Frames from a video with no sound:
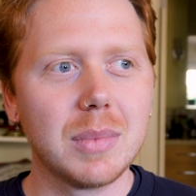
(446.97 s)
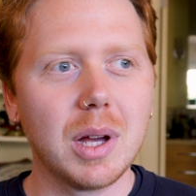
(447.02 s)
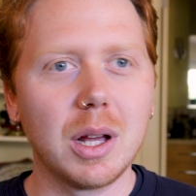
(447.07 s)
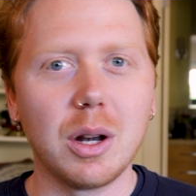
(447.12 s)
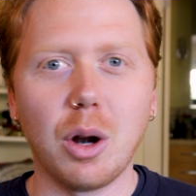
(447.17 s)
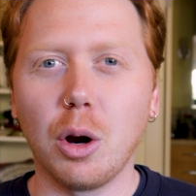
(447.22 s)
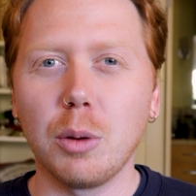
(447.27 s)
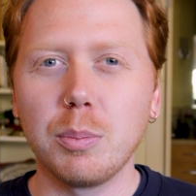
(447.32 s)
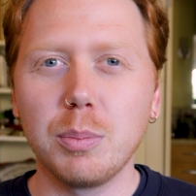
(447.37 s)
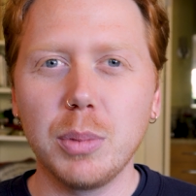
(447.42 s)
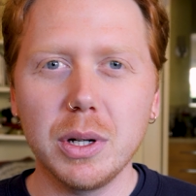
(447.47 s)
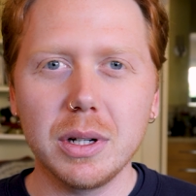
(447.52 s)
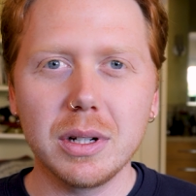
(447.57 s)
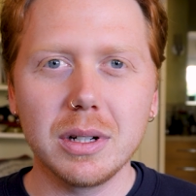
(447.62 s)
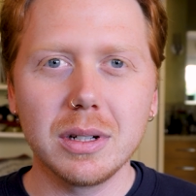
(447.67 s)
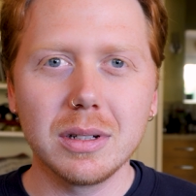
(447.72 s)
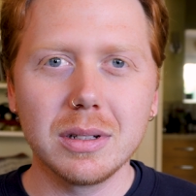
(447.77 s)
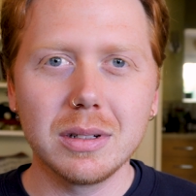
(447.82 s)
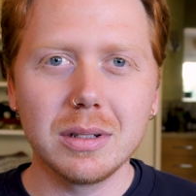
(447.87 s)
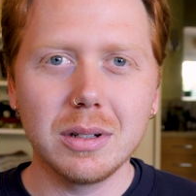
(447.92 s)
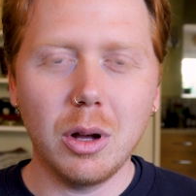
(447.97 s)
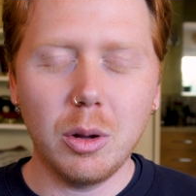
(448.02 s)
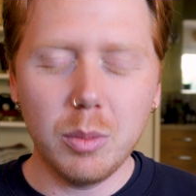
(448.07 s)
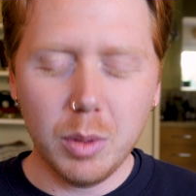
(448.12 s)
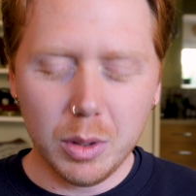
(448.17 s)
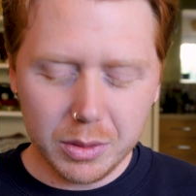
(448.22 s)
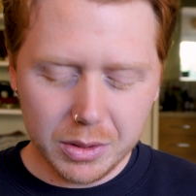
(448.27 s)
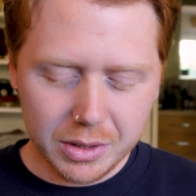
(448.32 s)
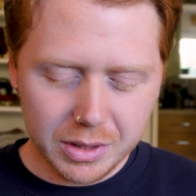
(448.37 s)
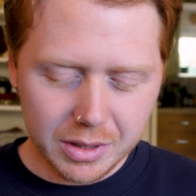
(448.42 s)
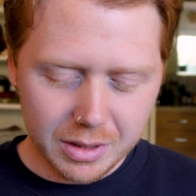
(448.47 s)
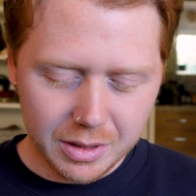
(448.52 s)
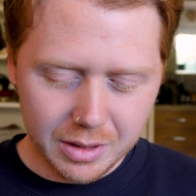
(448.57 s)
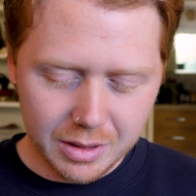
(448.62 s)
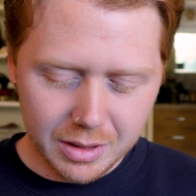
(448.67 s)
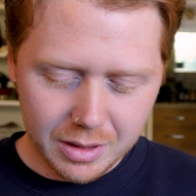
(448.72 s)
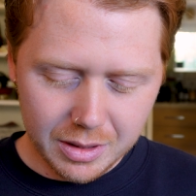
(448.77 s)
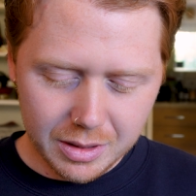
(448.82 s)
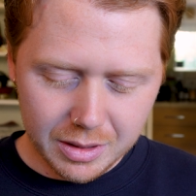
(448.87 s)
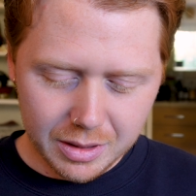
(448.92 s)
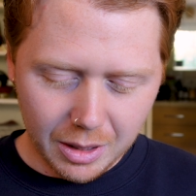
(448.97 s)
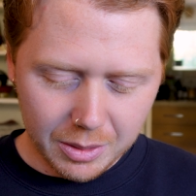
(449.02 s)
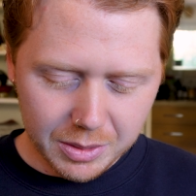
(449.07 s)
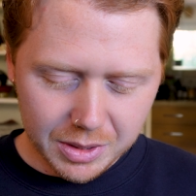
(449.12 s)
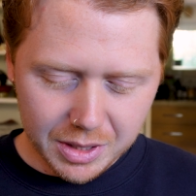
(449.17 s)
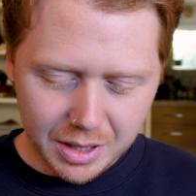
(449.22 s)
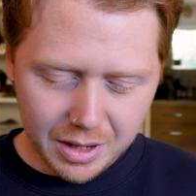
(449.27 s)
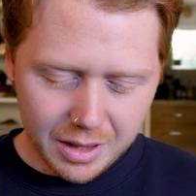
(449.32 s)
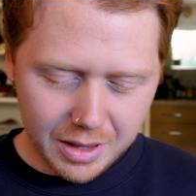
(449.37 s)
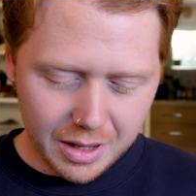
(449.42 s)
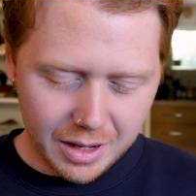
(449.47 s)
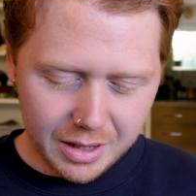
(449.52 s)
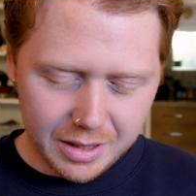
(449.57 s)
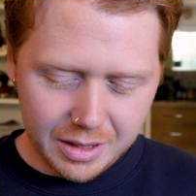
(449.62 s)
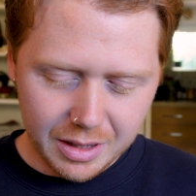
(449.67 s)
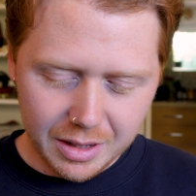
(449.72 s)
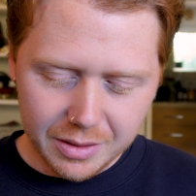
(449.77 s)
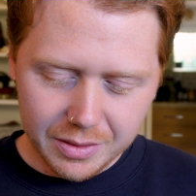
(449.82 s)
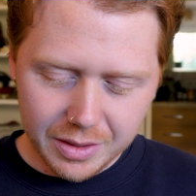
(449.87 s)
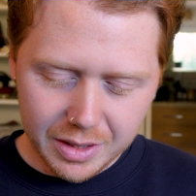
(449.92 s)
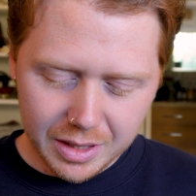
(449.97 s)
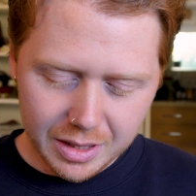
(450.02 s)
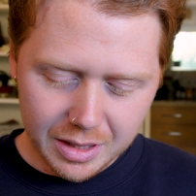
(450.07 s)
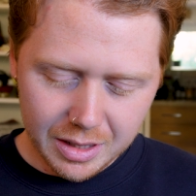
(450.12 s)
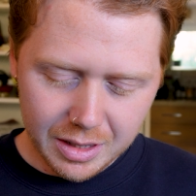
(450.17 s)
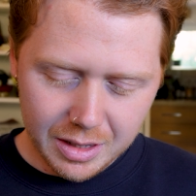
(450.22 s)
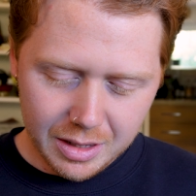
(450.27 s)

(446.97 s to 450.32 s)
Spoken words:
an art book almost. That was kind of the idea of it.